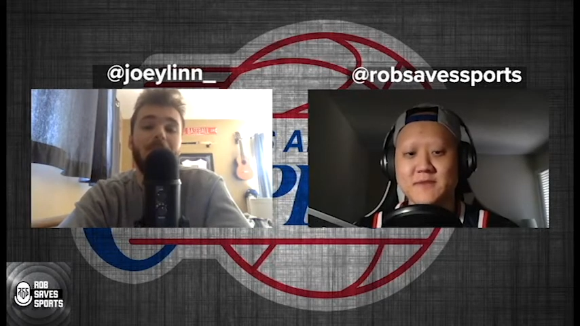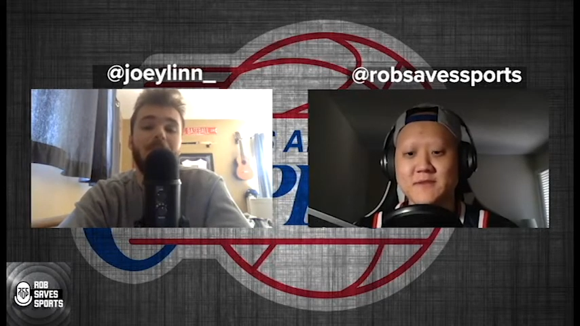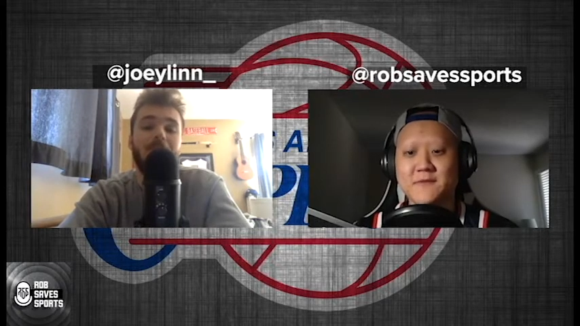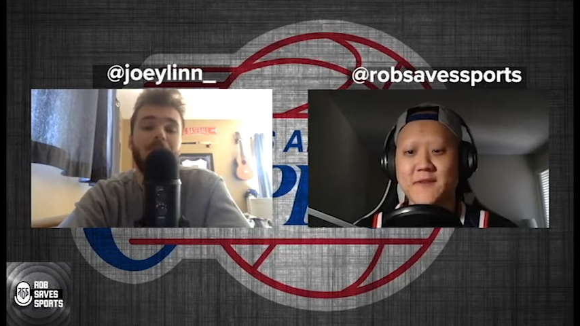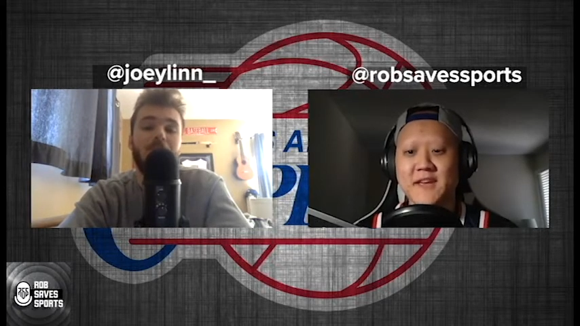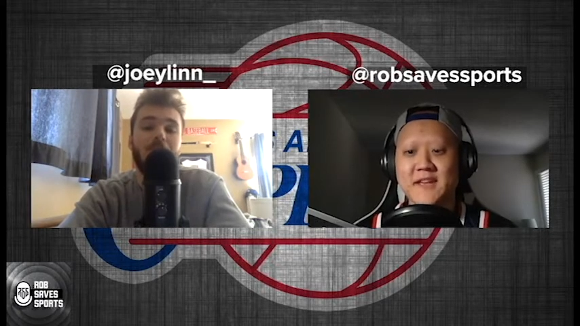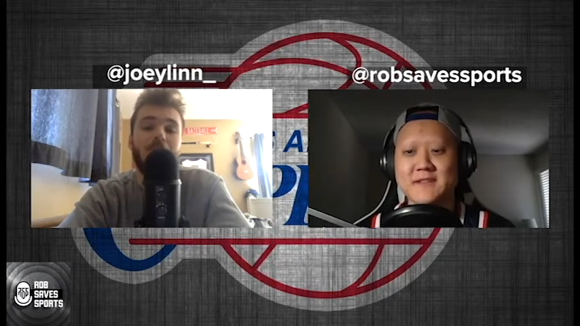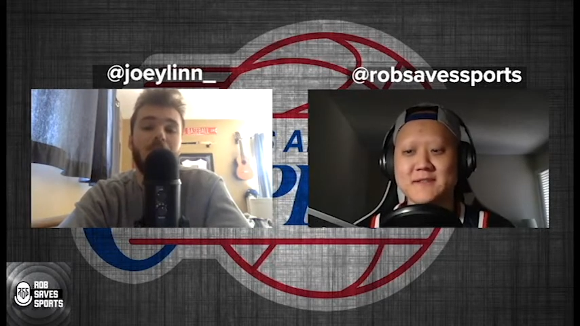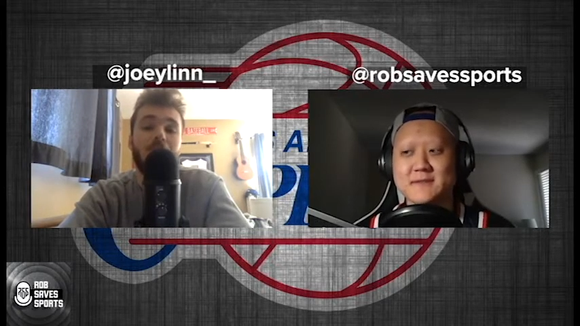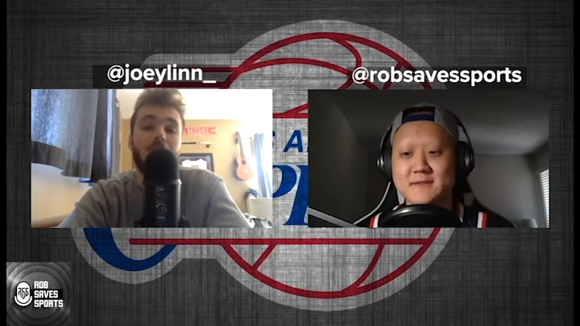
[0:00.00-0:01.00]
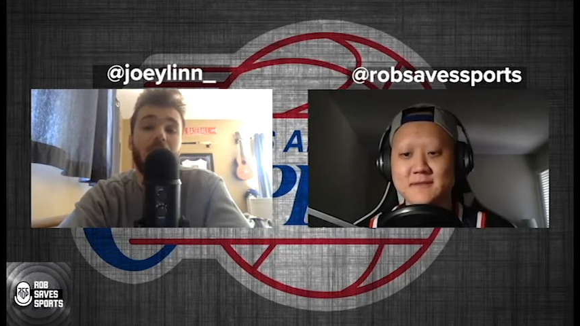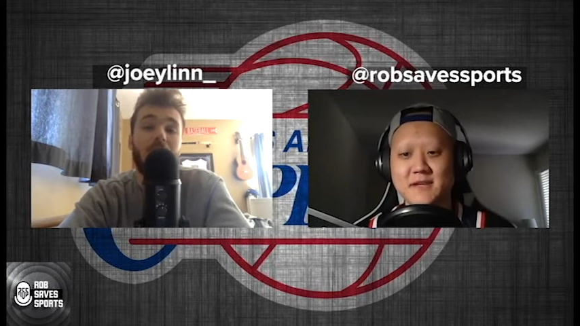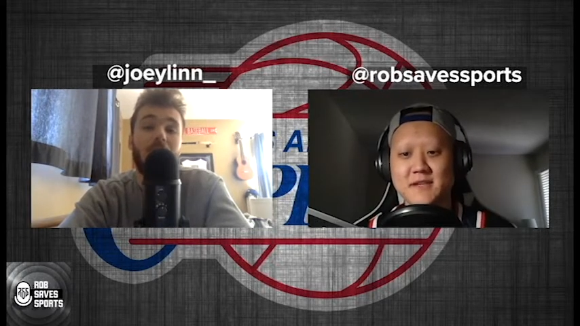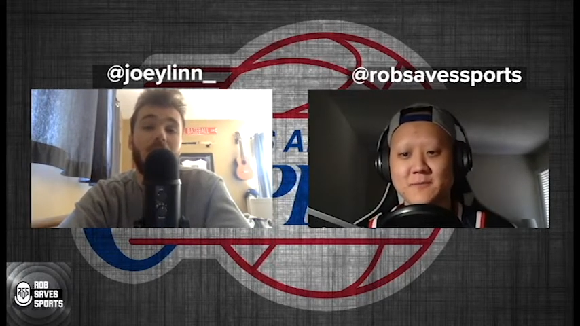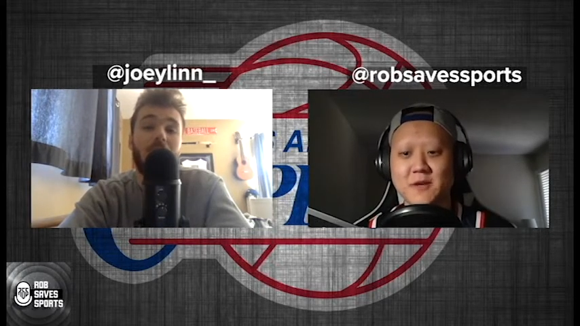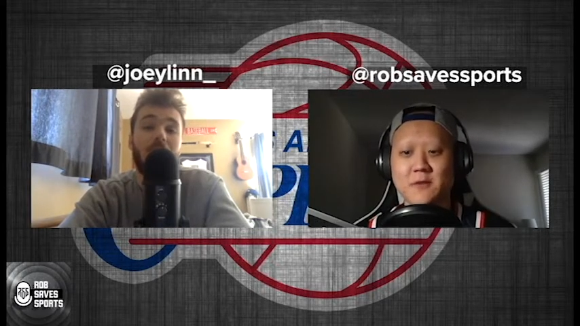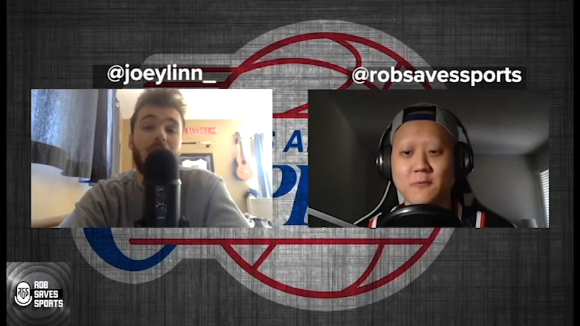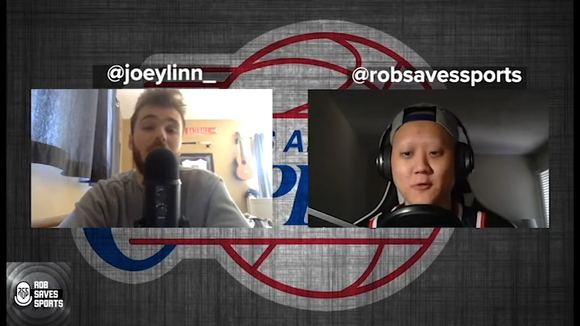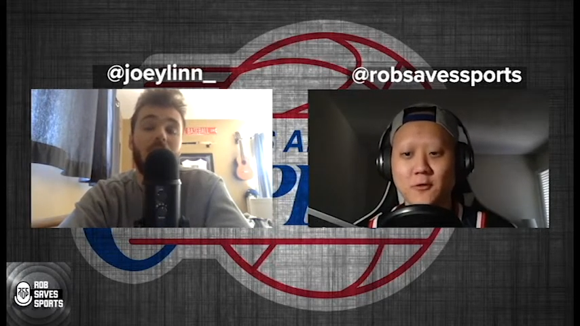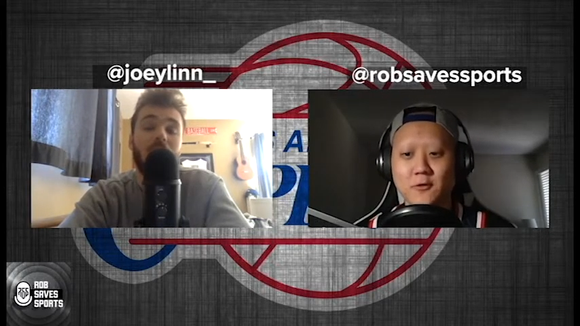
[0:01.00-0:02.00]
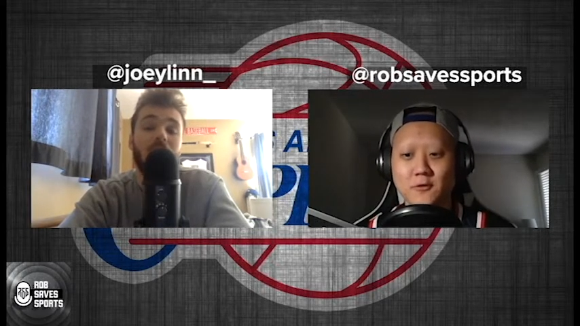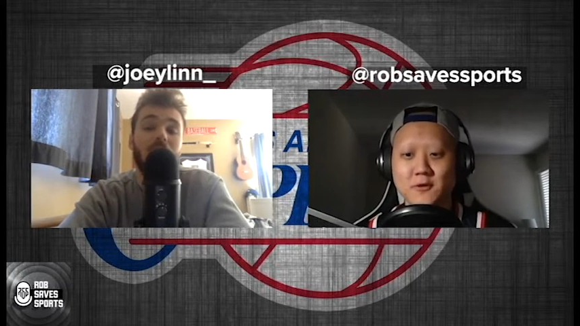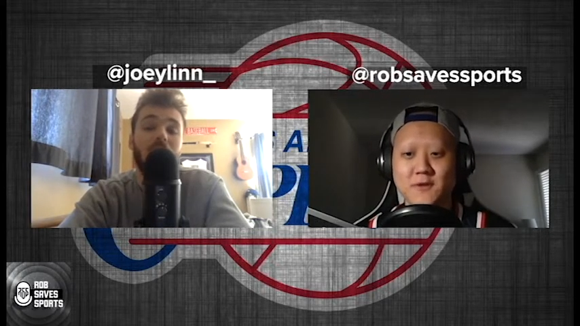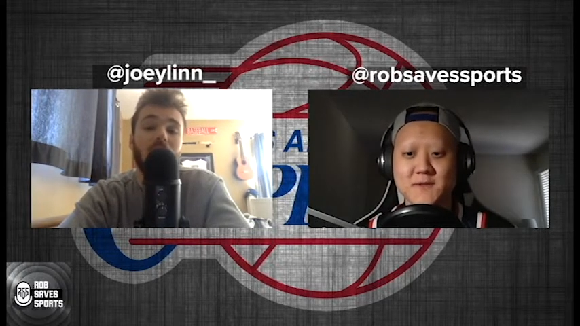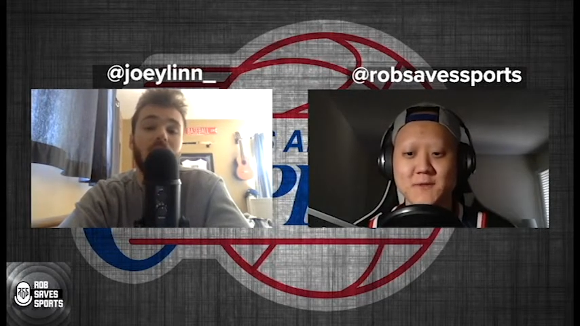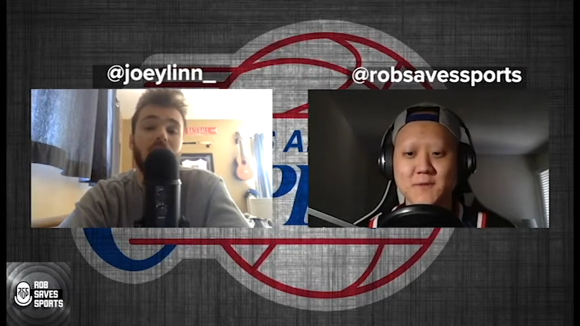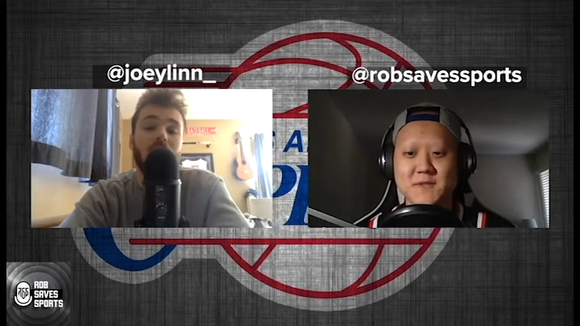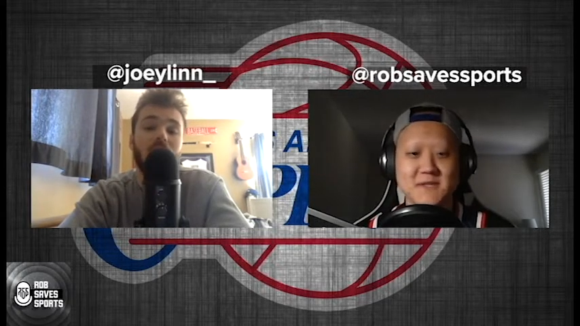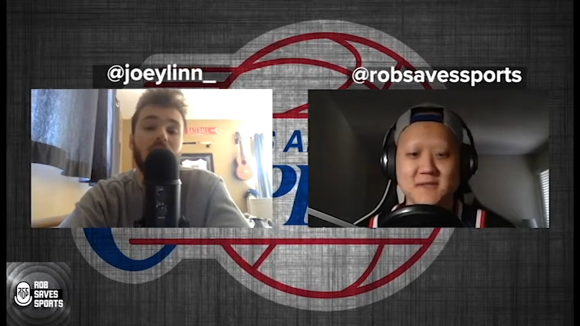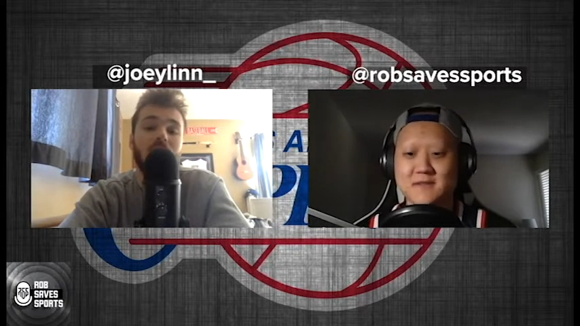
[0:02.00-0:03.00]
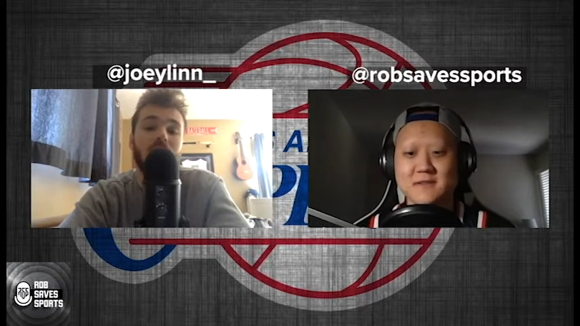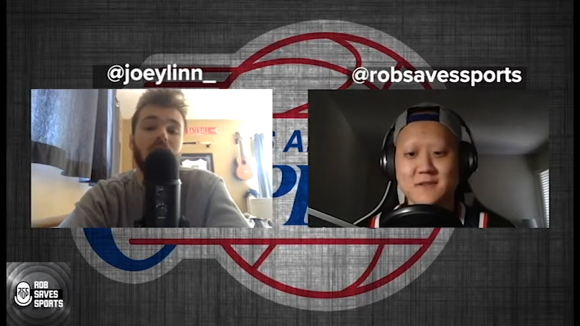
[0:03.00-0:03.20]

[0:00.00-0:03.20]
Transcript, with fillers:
Speaker 1: defend like the pick and roll or also just